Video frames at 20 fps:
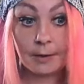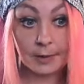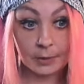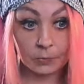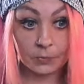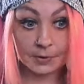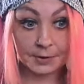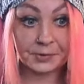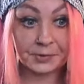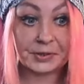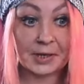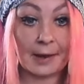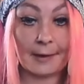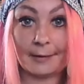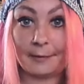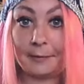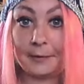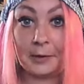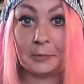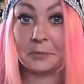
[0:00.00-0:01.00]
It was
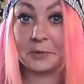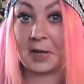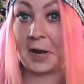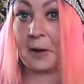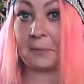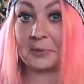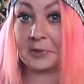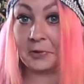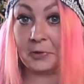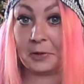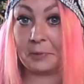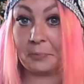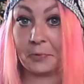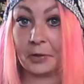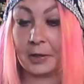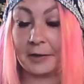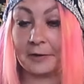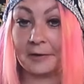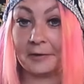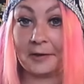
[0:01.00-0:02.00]
insane. It was absolutely
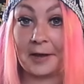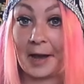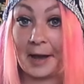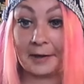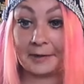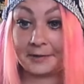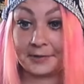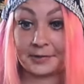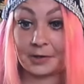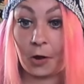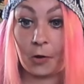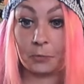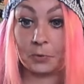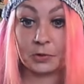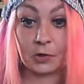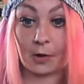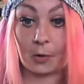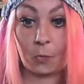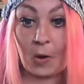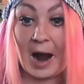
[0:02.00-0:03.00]
brilliant. And I was
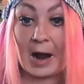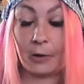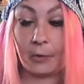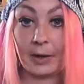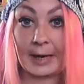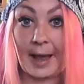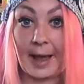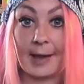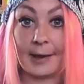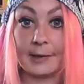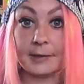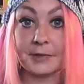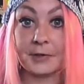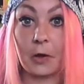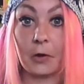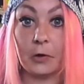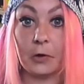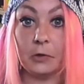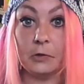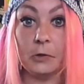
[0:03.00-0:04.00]
like, wow, okay,
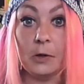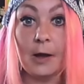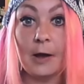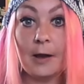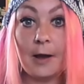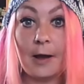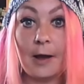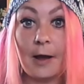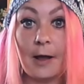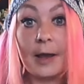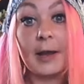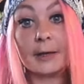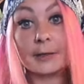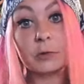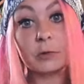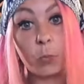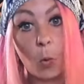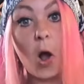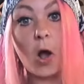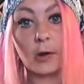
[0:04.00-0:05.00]
so
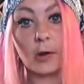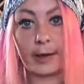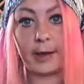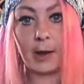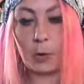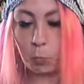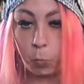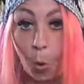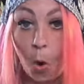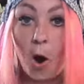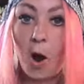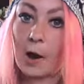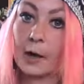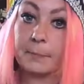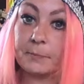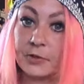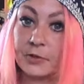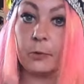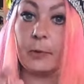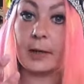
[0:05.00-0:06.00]
it's working. What
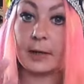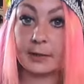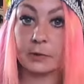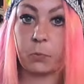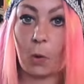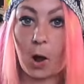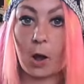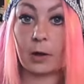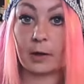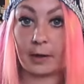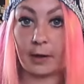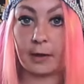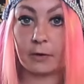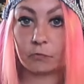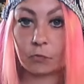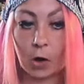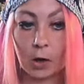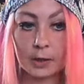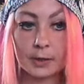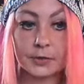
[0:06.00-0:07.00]
I'm doing is working,
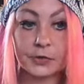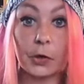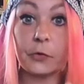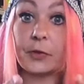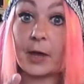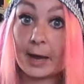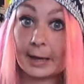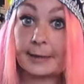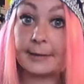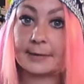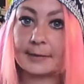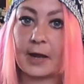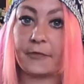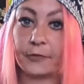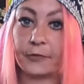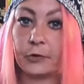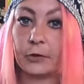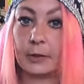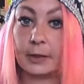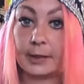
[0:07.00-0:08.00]
right? So there is
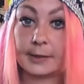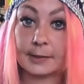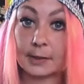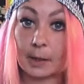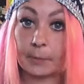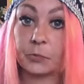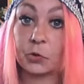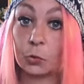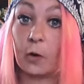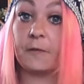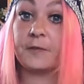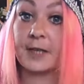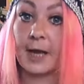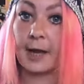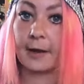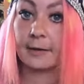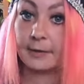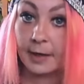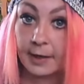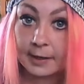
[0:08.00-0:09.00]
definitely some sort of
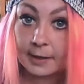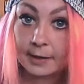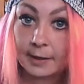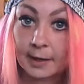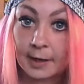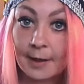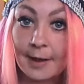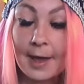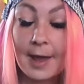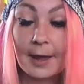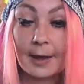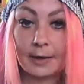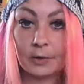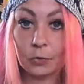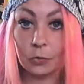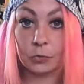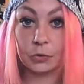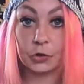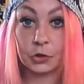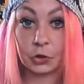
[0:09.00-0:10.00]
technique in
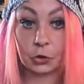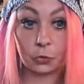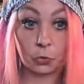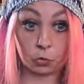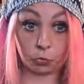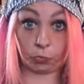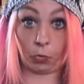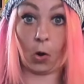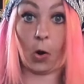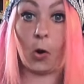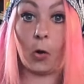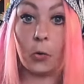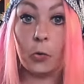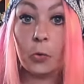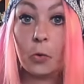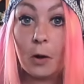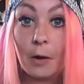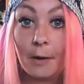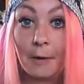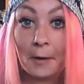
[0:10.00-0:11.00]
order to
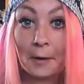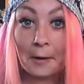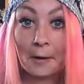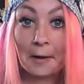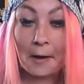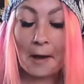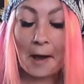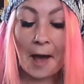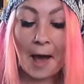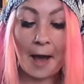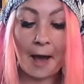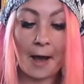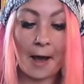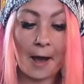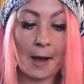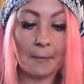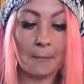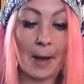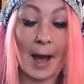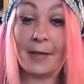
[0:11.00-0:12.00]
grow.
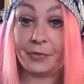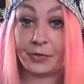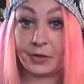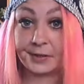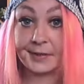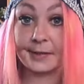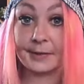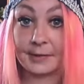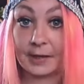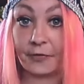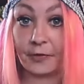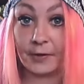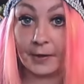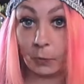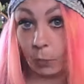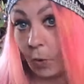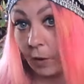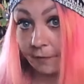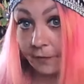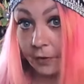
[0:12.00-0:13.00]
And this is definitely
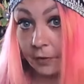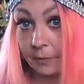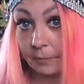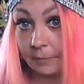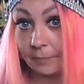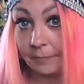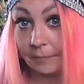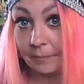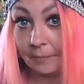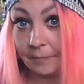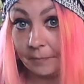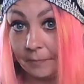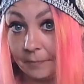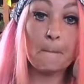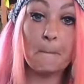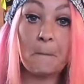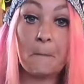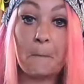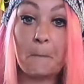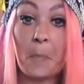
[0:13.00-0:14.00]
one of them.
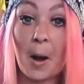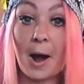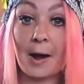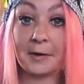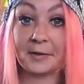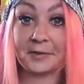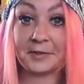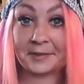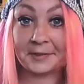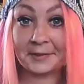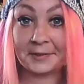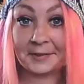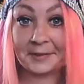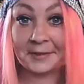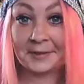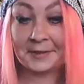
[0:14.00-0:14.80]
But